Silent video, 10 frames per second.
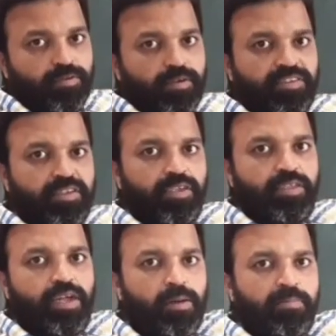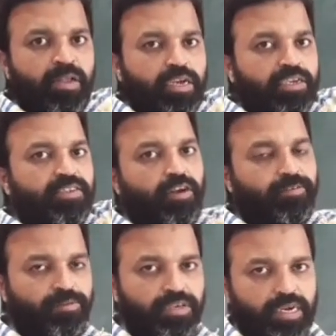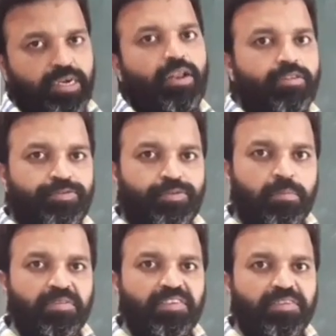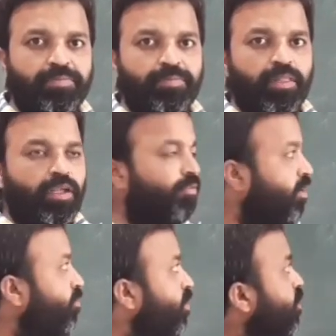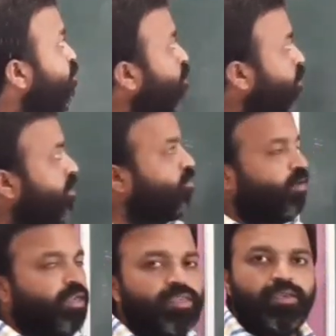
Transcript: we'll see the applications of Z-transforms, very important one.